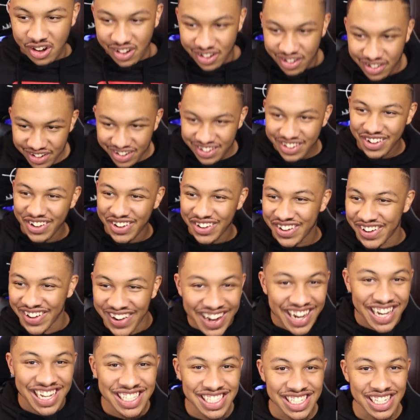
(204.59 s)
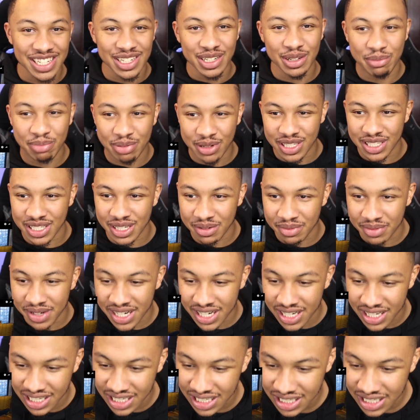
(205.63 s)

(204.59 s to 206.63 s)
You're going crazy in the pussy, man.